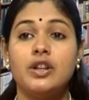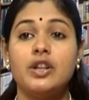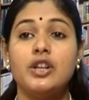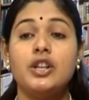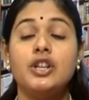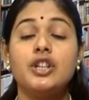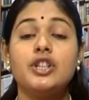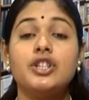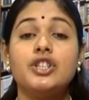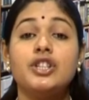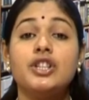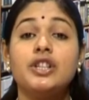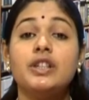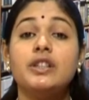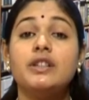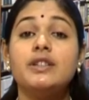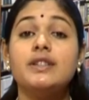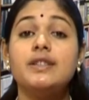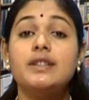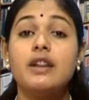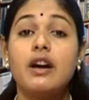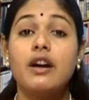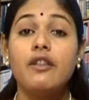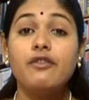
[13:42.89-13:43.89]
She is
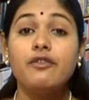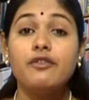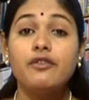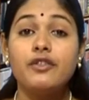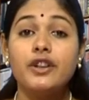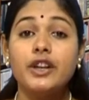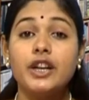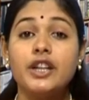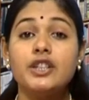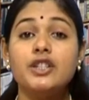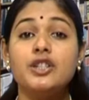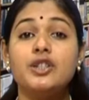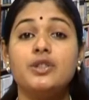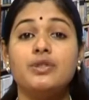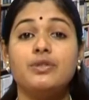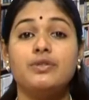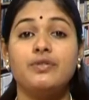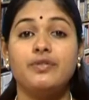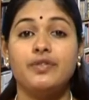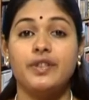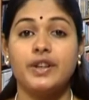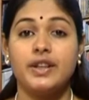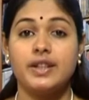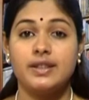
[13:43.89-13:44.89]
afraid to
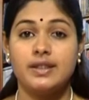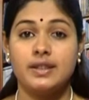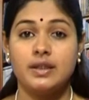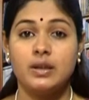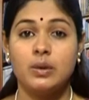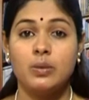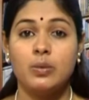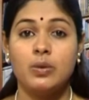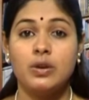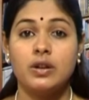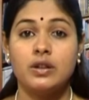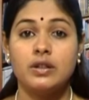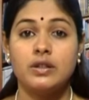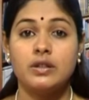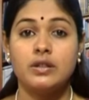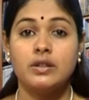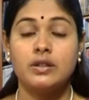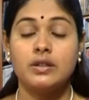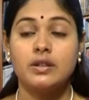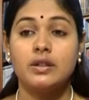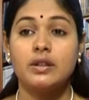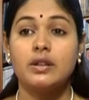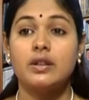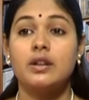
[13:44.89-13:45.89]
face the world
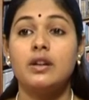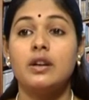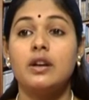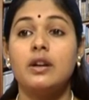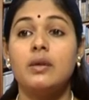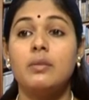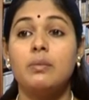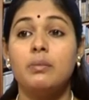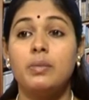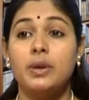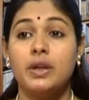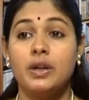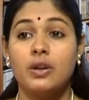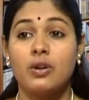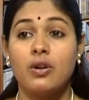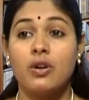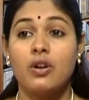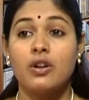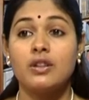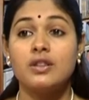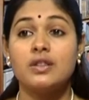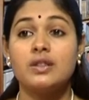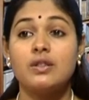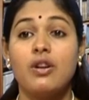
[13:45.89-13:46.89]

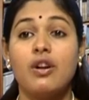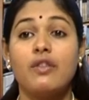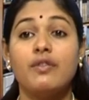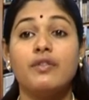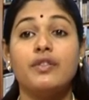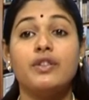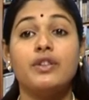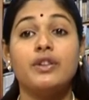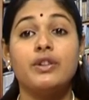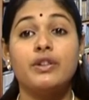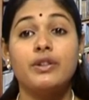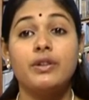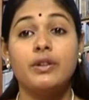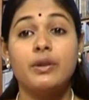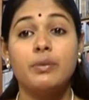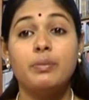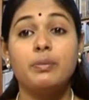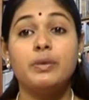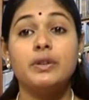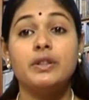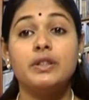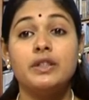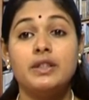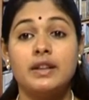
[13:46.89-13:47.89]
because of her
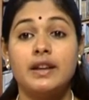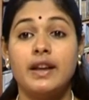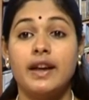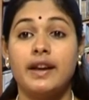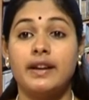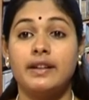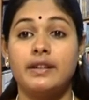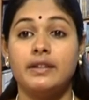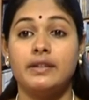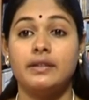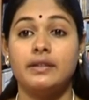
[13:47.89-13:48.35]
crippled leg.